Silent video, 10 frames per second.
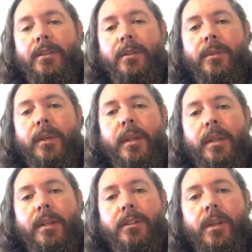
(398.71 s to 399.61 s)
do.
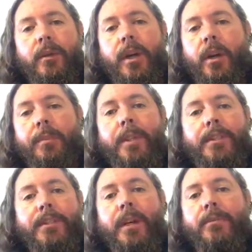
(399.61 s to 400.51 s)
So I hope
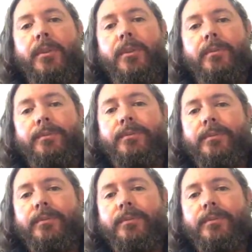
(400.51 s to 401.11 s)
this is helpful.